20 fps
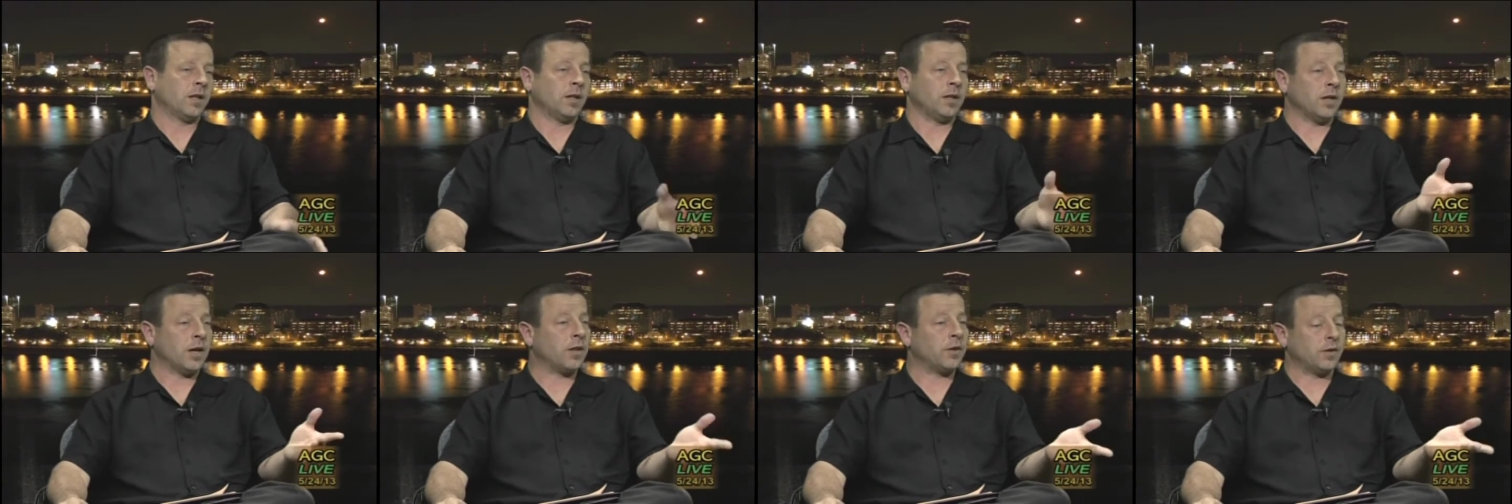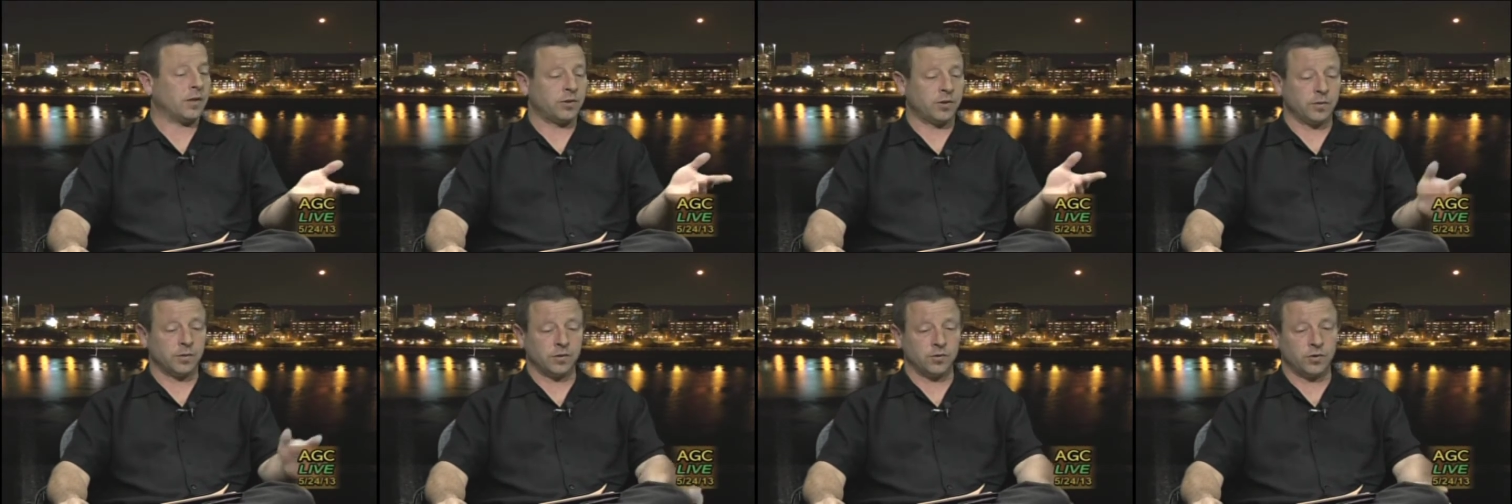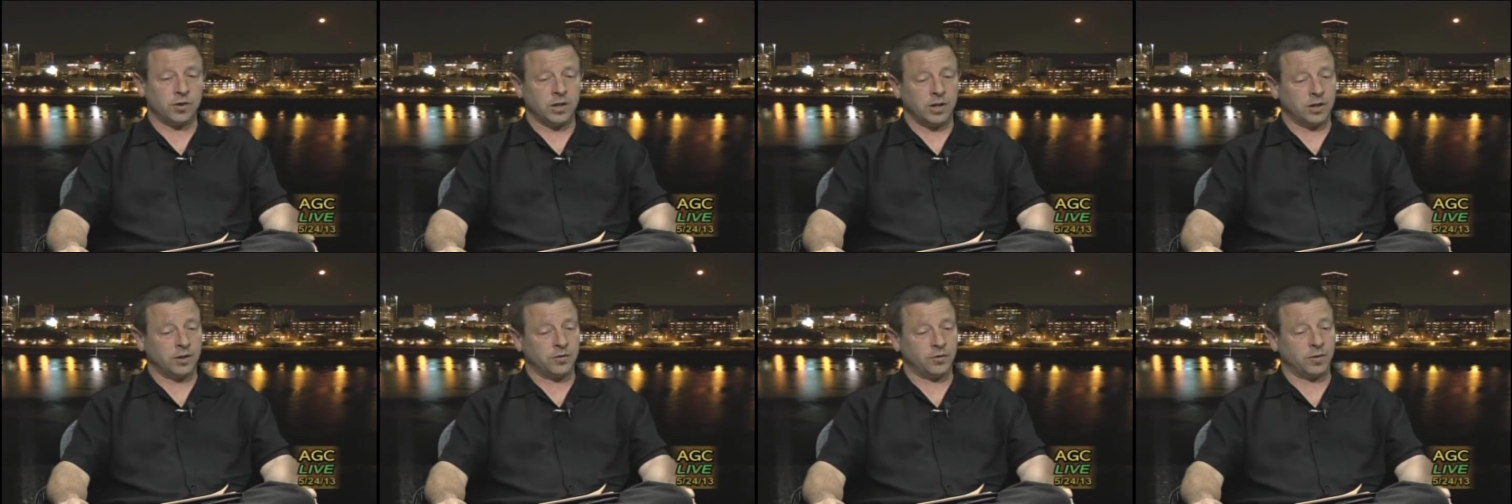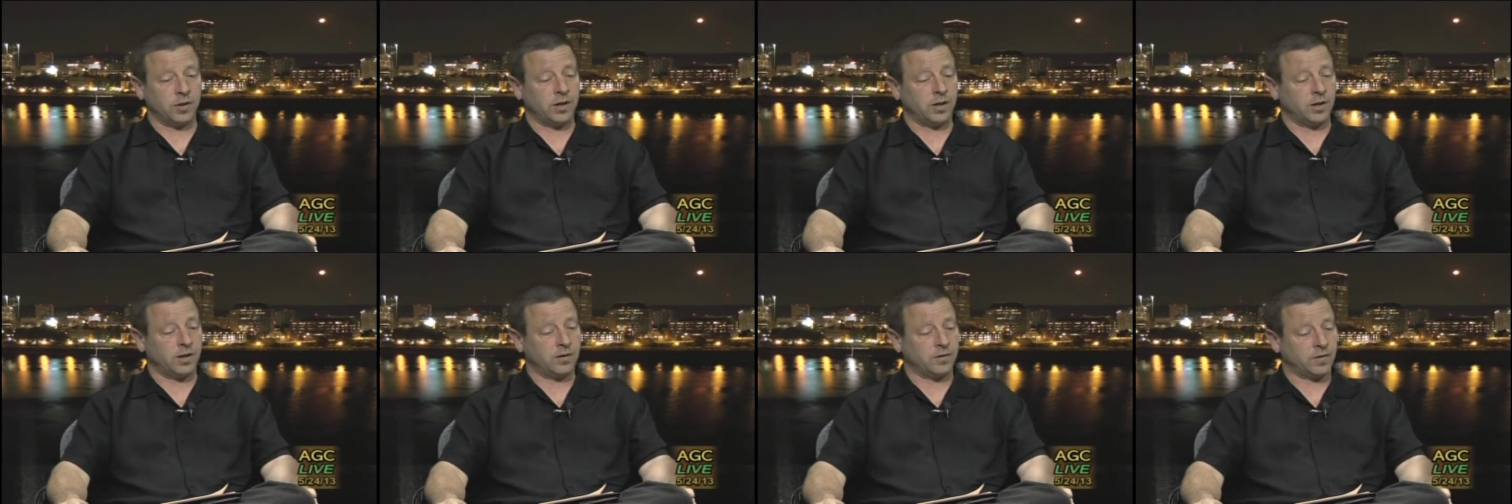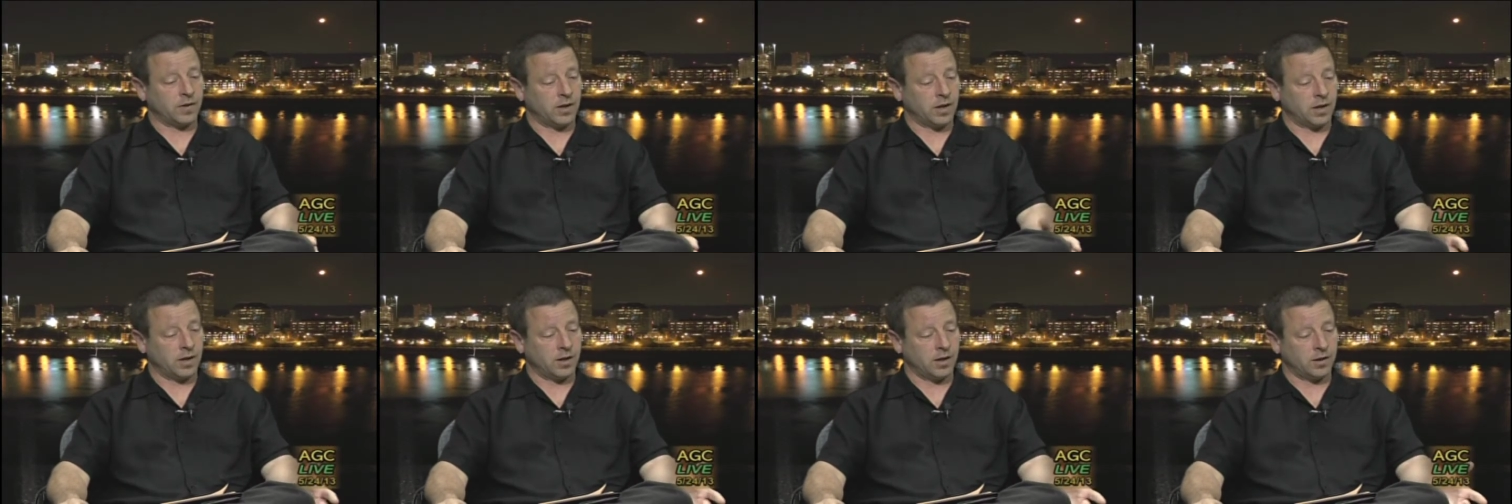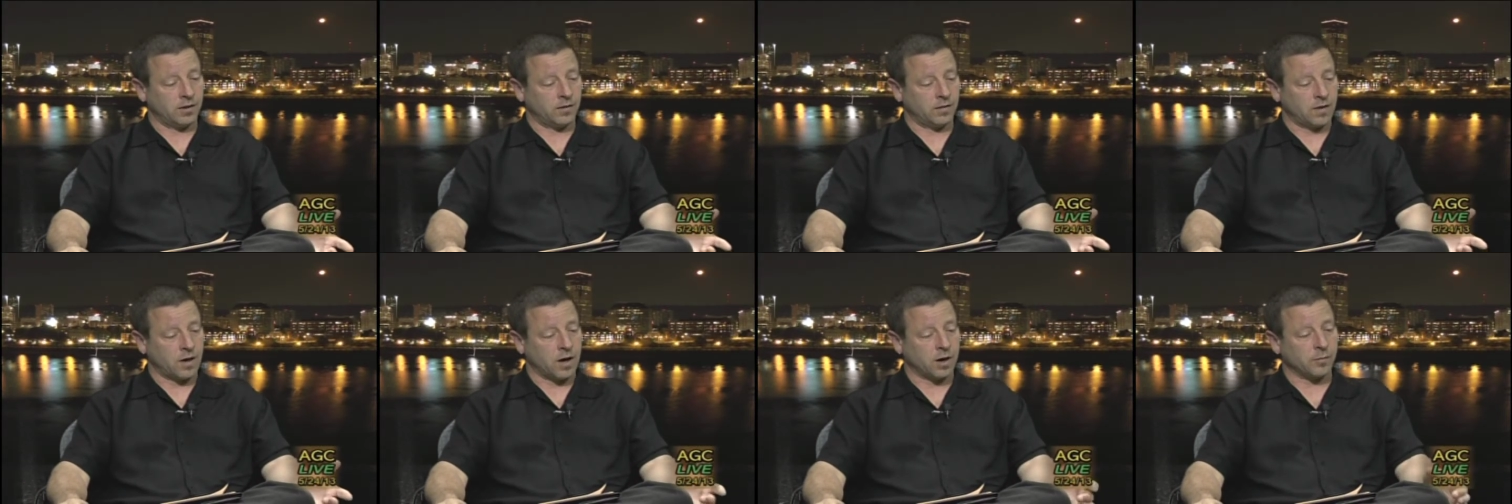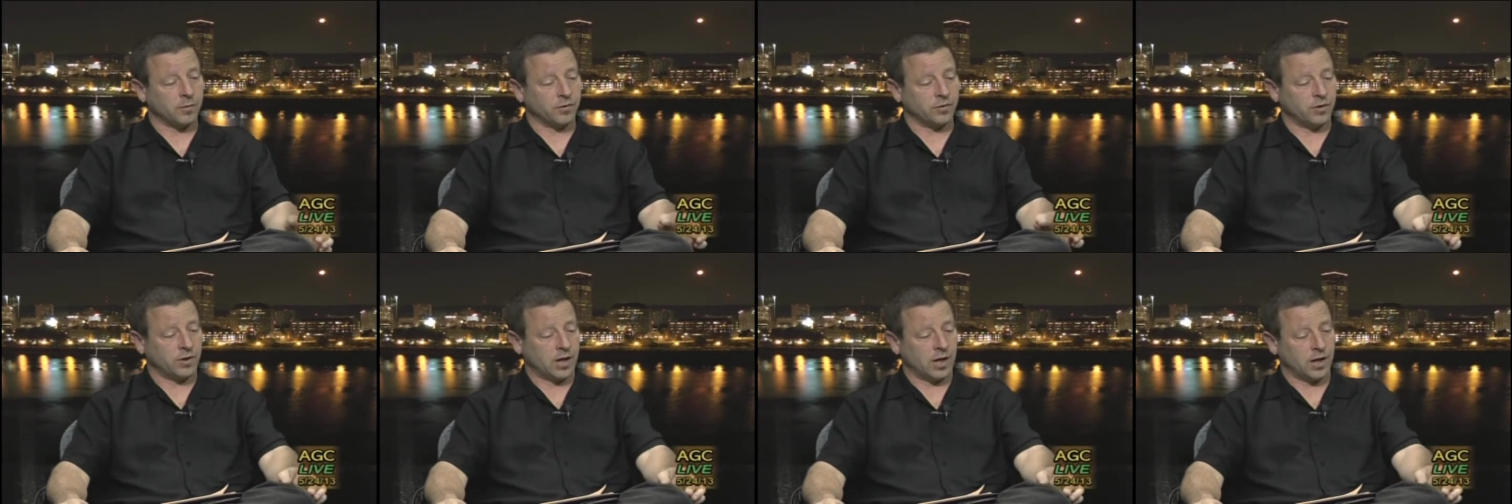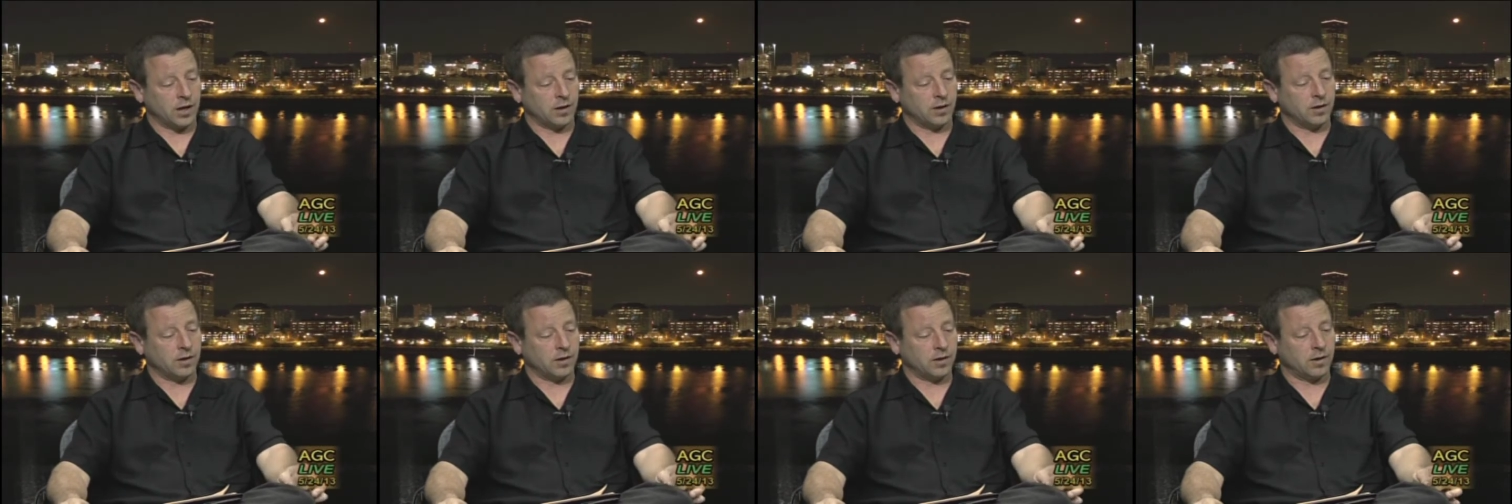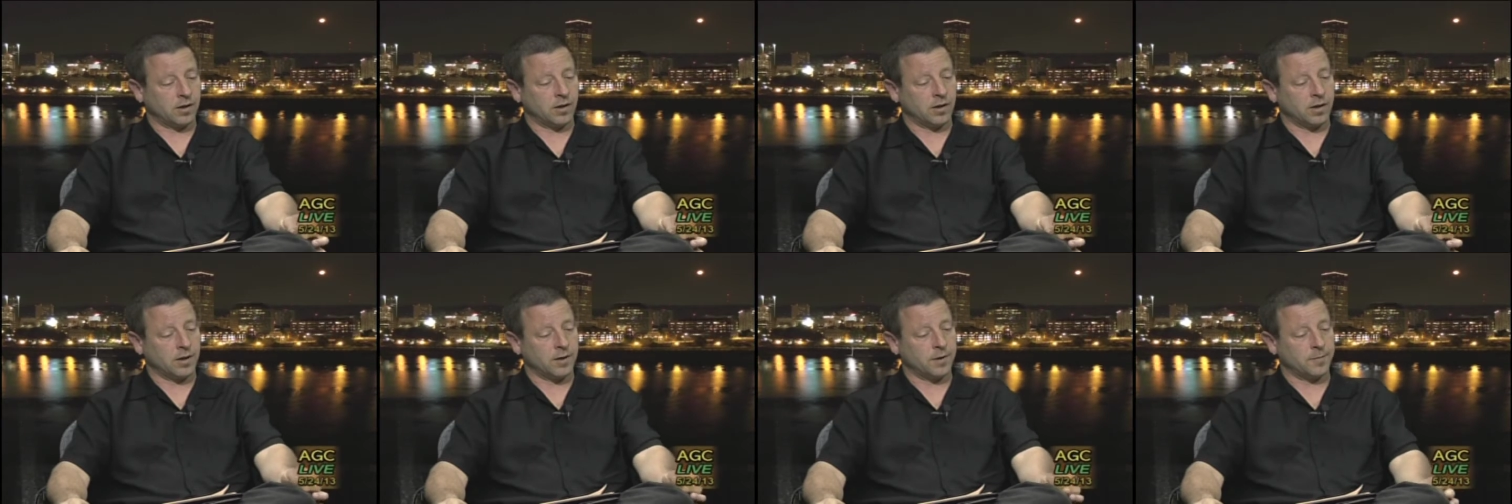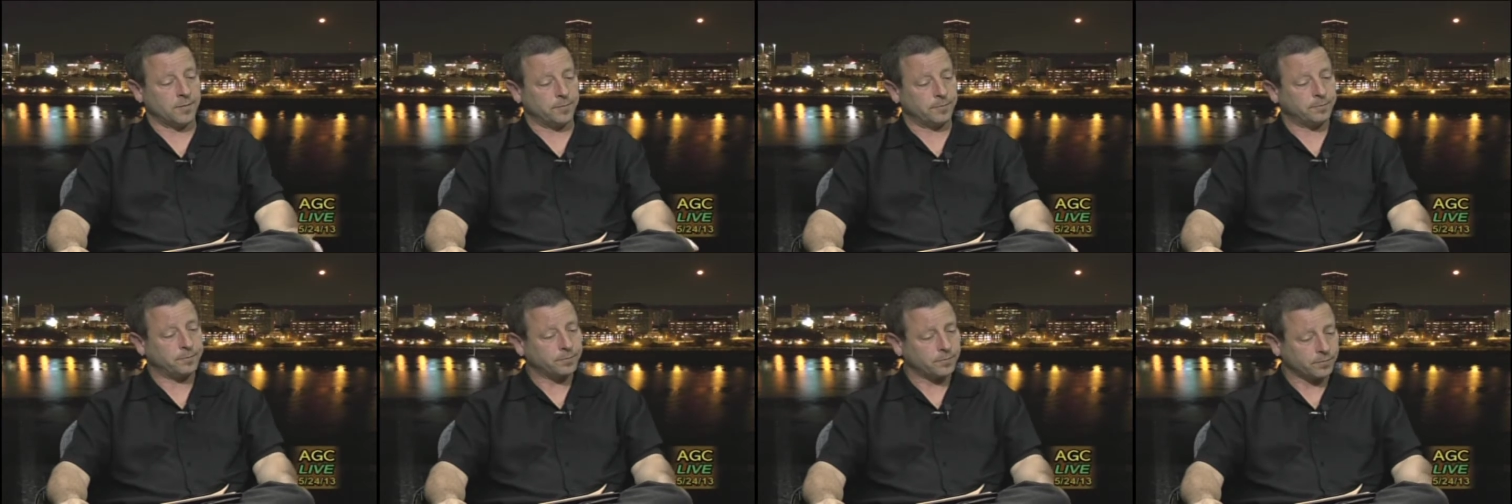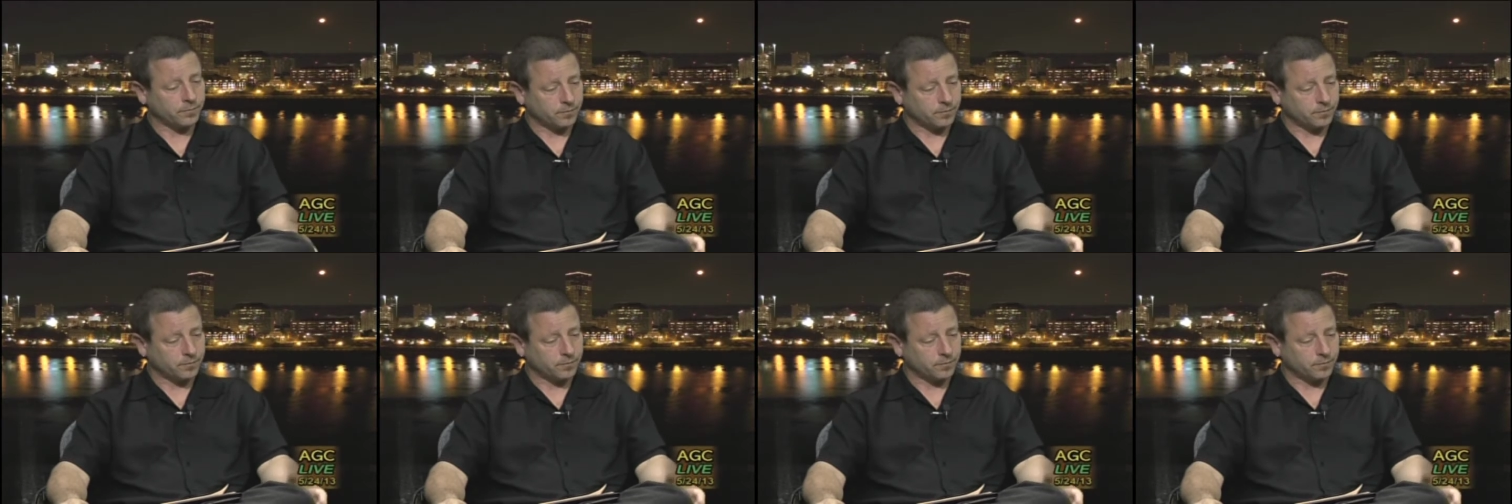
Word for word: And the other issue is GE Trees and ArborGen, um,